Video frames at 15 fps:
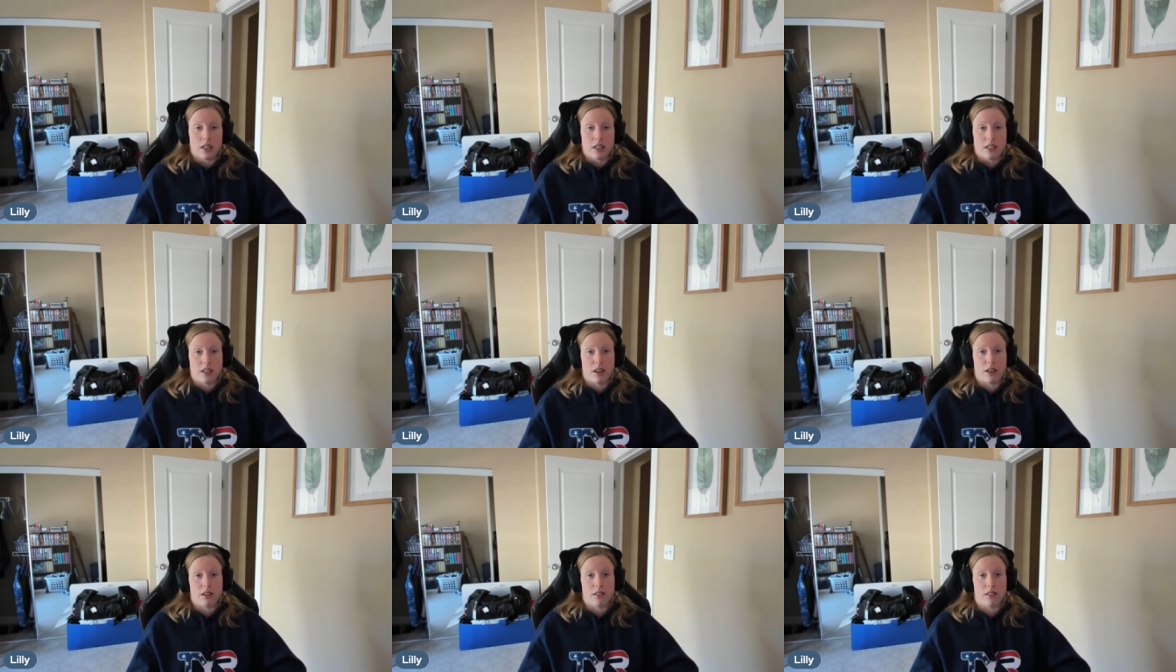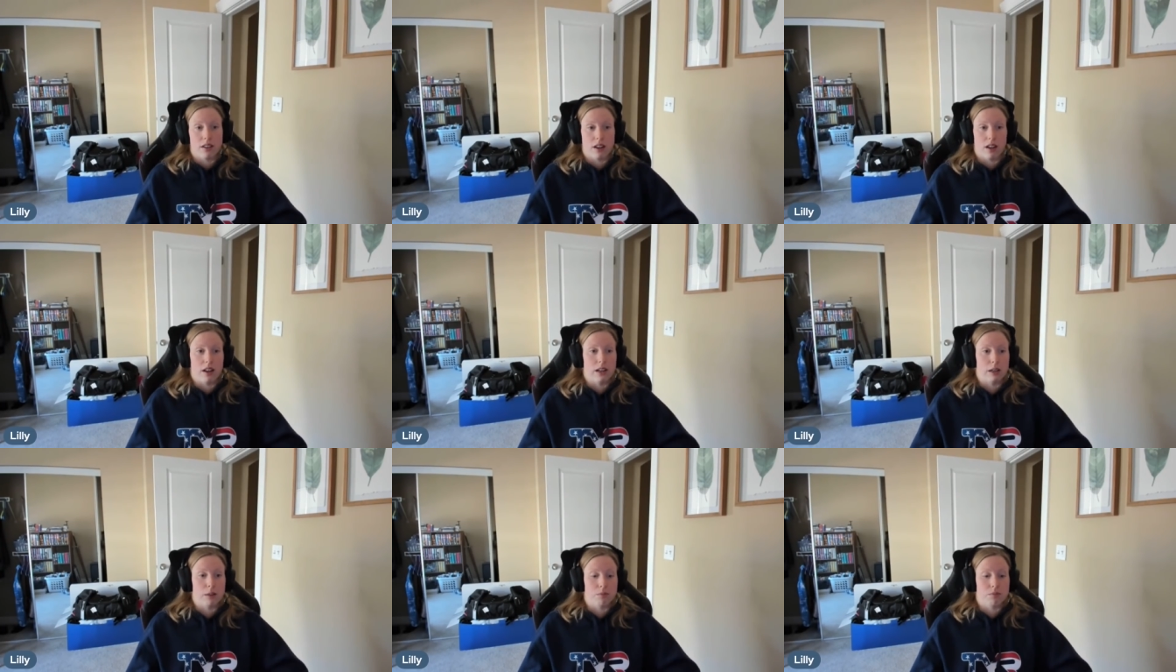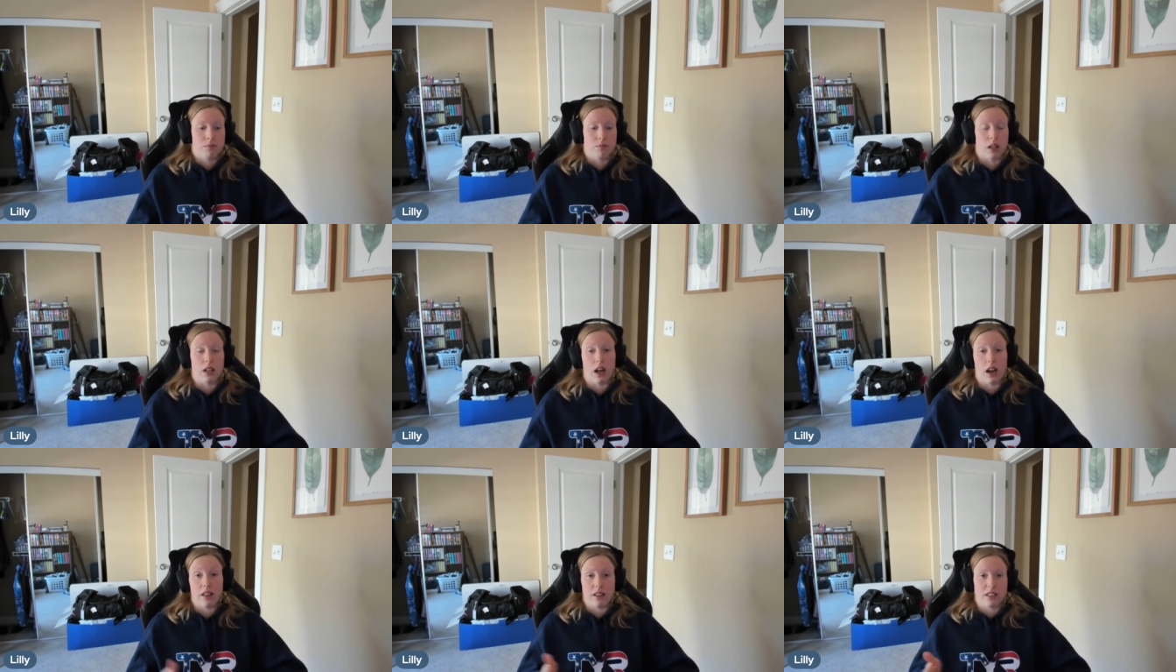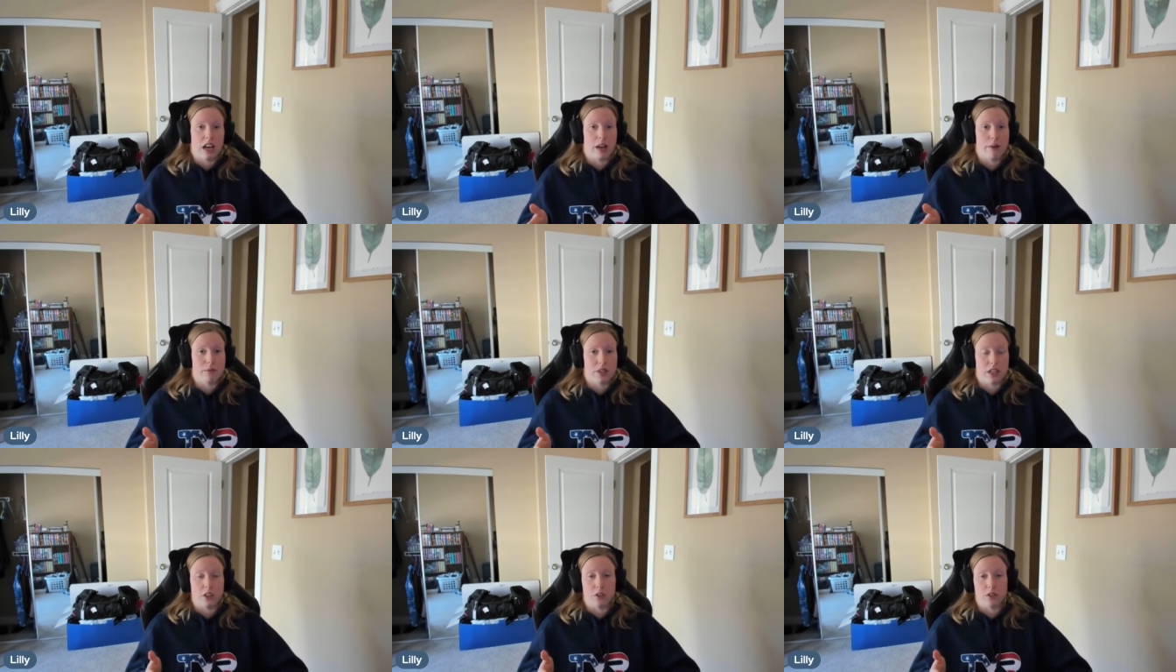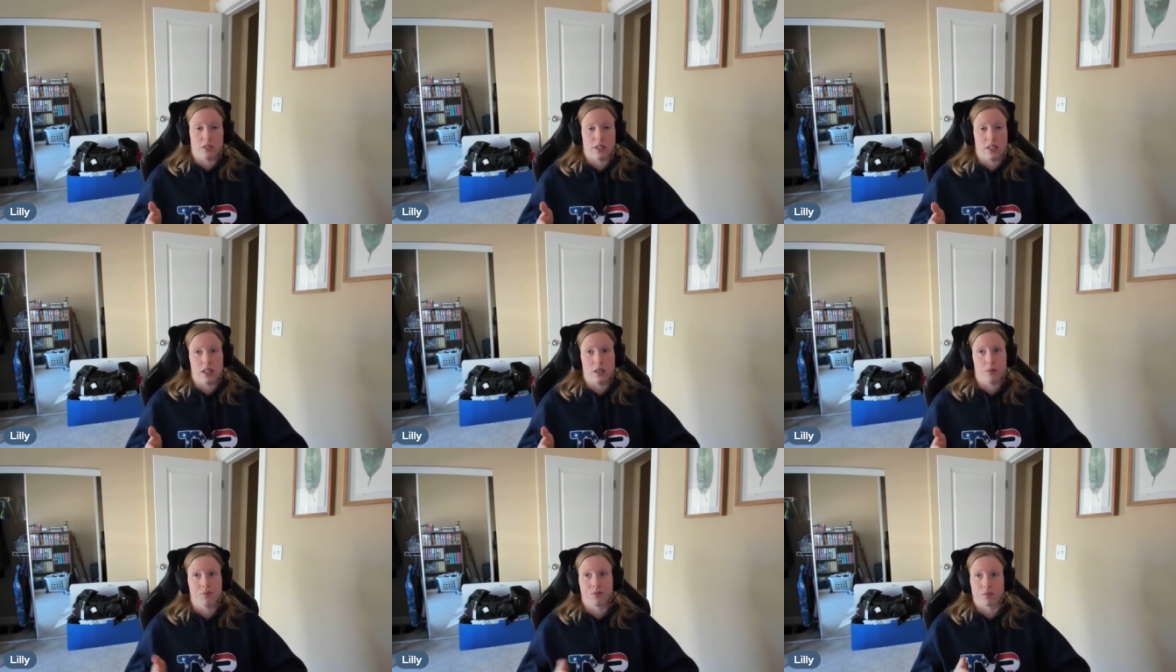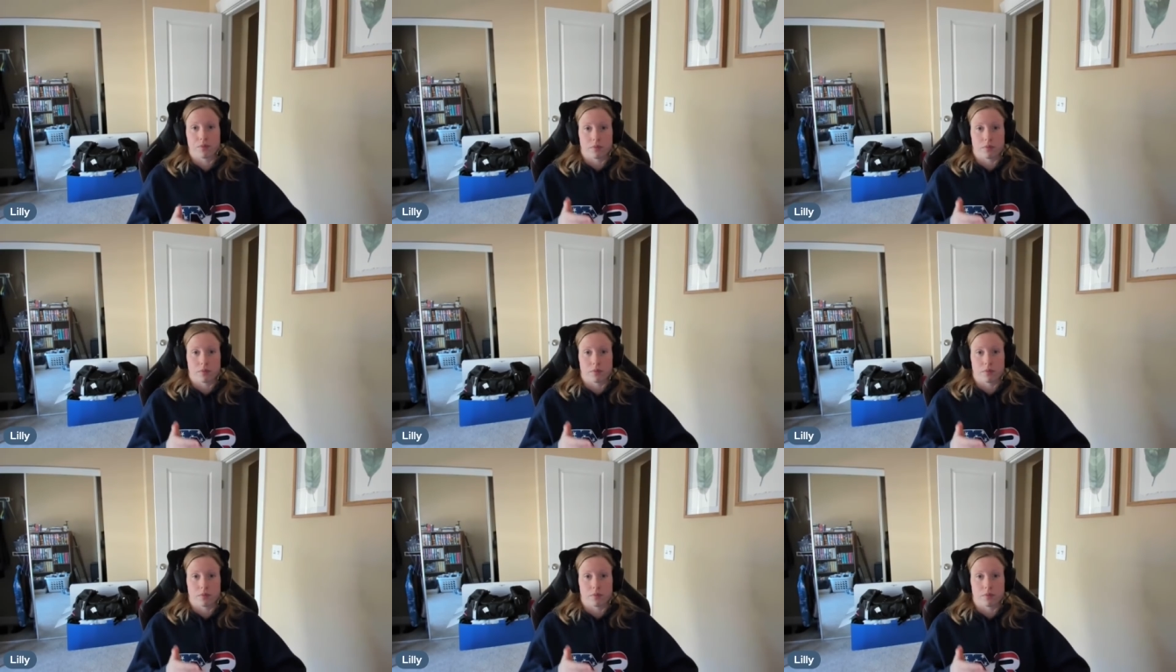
So um, a lot of the times, like you'll see